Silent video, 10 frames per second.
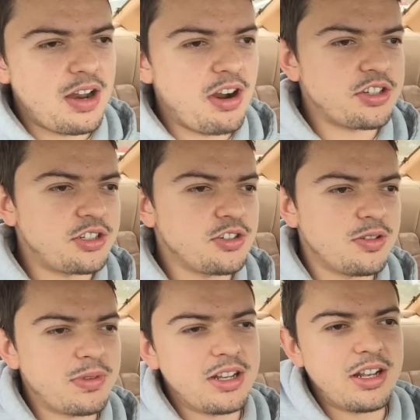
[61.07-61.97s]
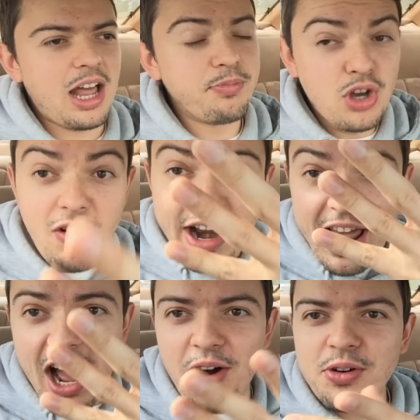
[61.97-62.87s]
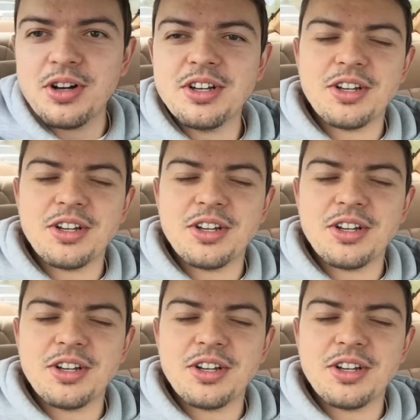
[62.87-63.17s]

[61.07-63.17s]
I never actually do them. But I'm doing it right now.